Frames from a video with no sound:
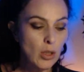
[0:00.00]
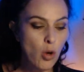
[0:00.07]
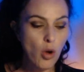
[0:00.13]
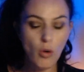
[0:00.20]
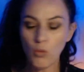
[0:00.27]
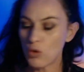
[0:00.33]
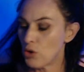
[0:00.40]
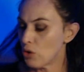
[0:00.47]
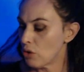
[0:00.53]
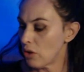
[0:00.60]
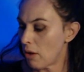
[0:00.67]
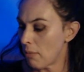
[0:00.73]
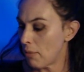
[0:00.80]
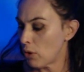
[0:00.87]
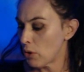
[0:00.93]
I will do
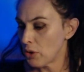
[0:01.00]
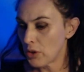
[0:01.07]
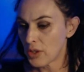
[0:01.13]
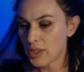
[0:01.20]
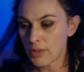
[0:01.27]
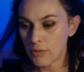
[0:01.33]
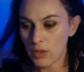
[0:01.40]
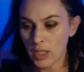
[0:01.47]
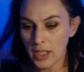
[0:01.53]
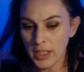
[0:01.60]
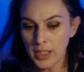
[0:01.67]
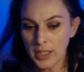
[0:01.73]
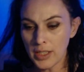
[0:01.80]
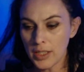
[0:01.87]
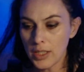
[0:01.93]
a bonus
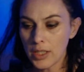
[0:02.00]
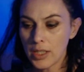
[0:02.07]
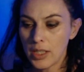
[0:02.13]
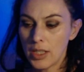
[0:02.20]
rate.